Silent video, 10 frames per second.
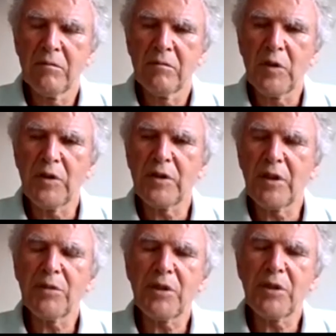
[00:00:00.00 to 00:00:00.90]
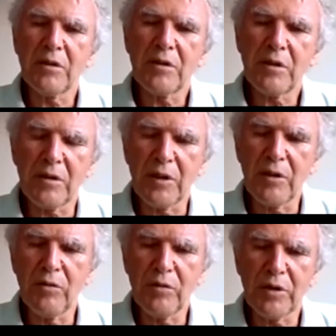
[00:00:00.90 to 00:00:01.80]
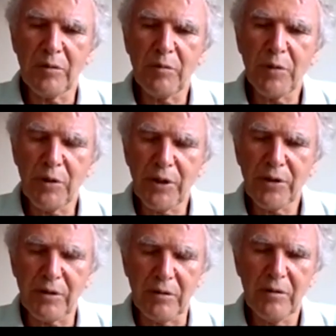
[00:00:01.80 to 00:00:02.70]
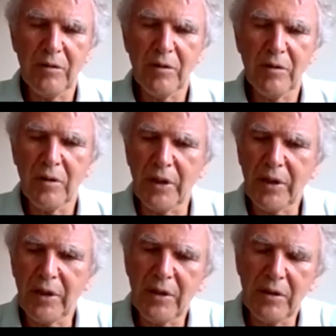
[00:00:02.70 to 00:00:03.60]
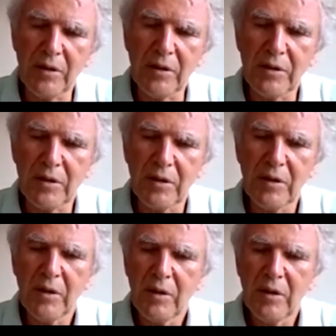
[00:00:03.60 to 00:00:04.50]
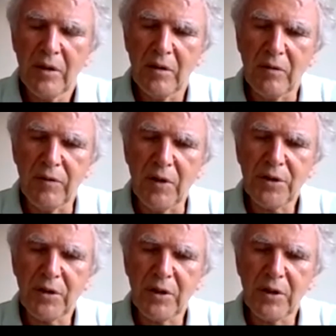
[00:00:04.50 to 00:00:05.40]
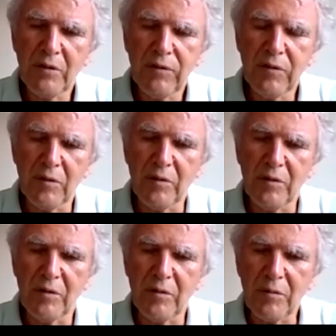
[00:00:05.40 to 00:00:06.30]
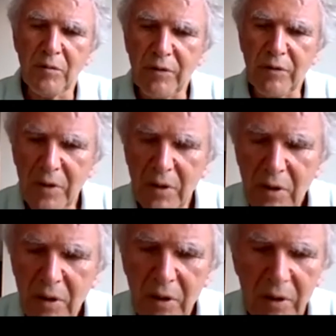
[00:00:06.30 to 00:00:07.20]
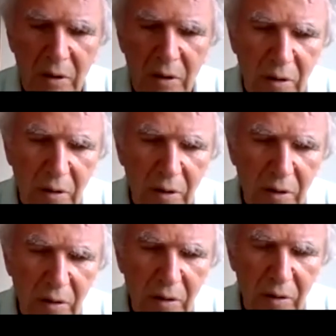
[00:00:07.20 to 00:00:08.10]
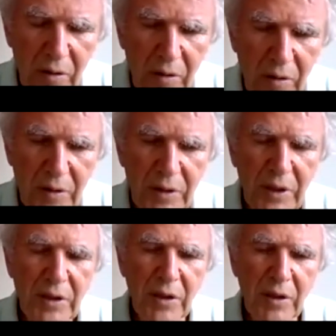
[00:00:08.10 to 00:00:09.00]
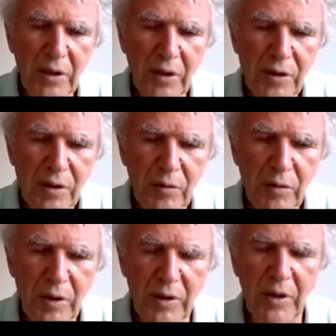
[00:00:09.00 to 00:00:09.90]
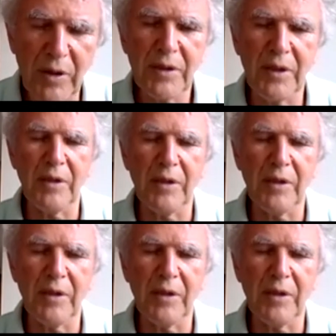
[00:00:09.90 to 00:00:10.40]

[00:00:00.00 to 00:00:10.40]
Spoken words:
In some sense, they do some operation. Like here, it's a function f between, in this case, x2 and xn.